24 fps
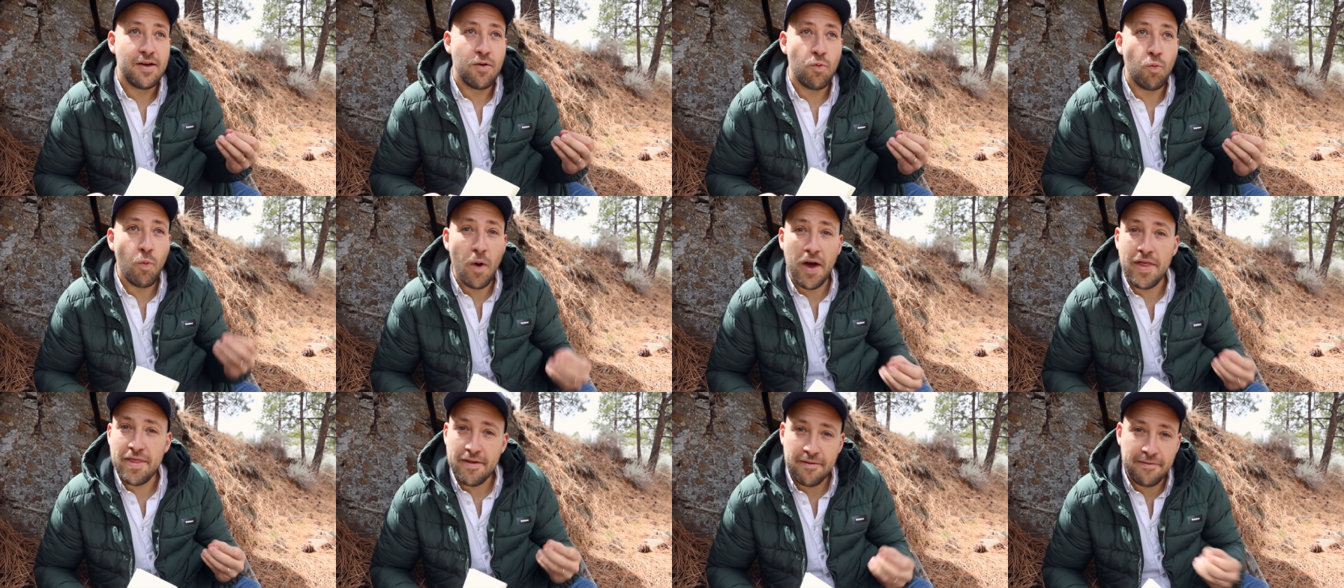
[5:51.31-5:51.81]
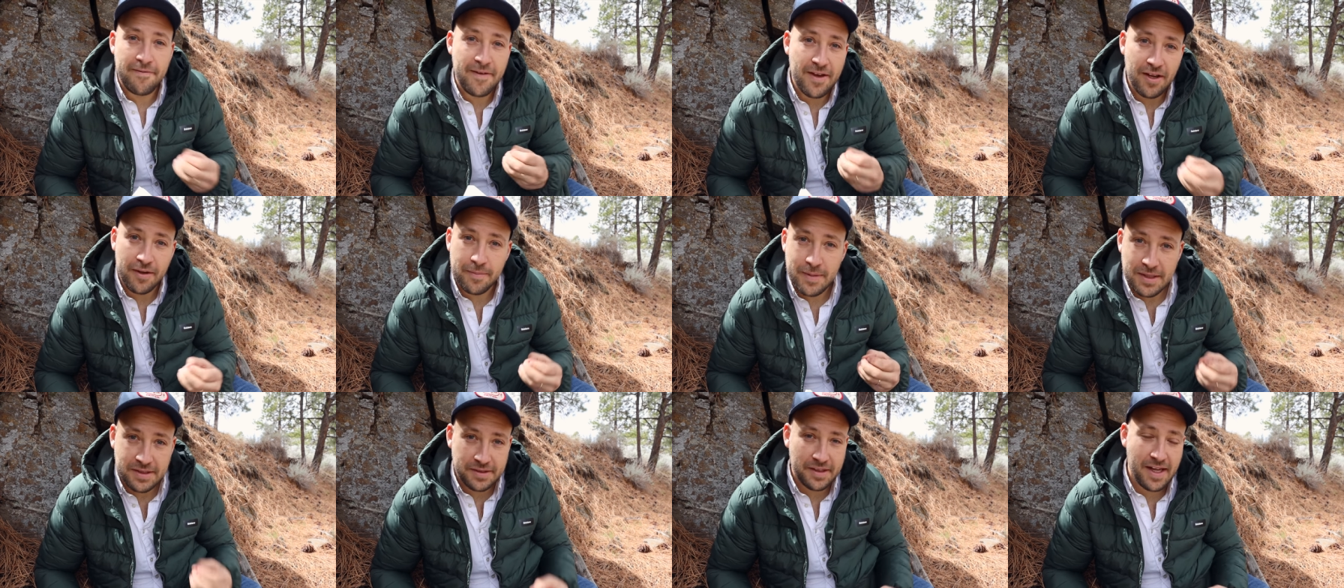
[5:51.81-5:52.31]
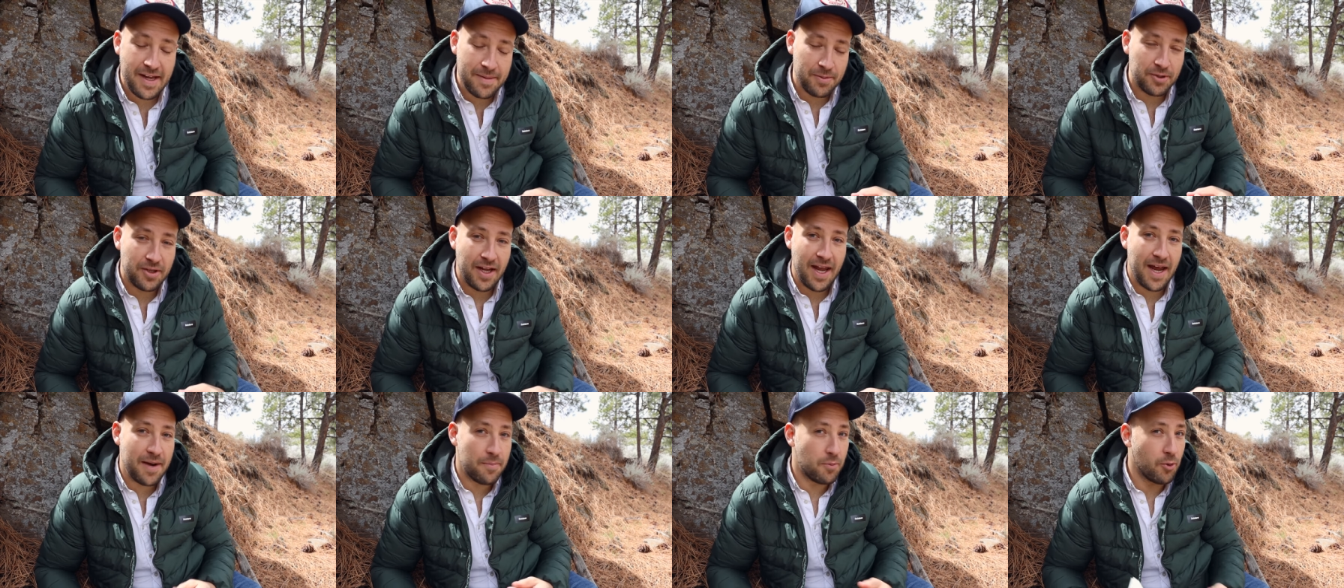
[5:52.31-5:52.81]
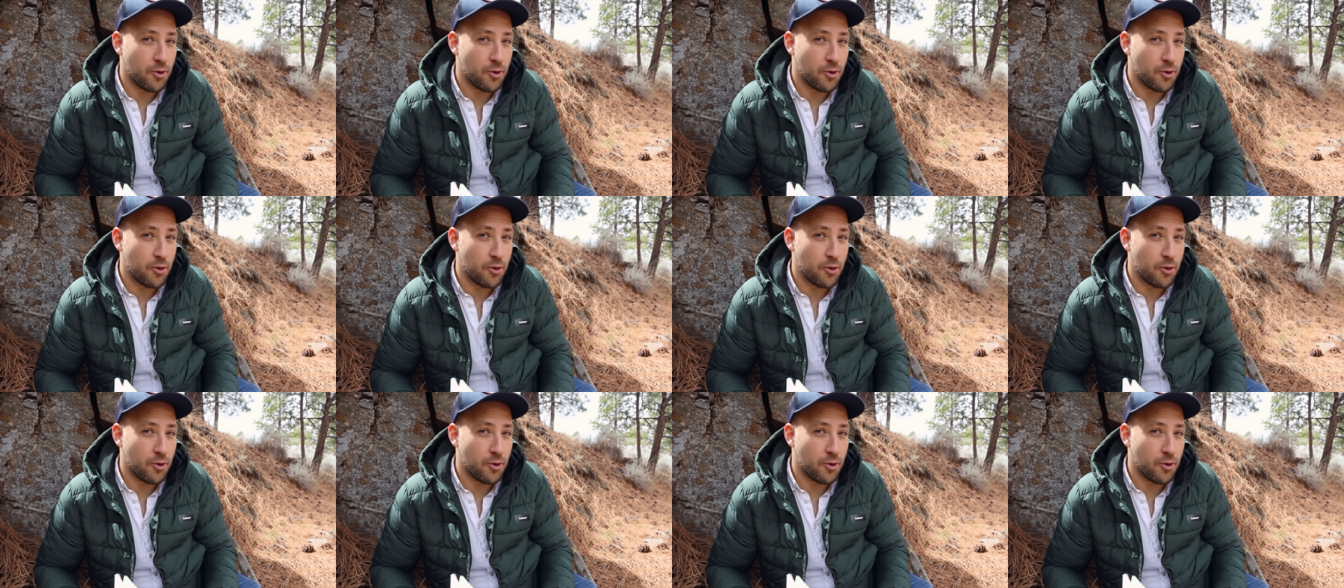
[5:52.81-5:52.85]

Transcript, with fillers: what the film is labeled at.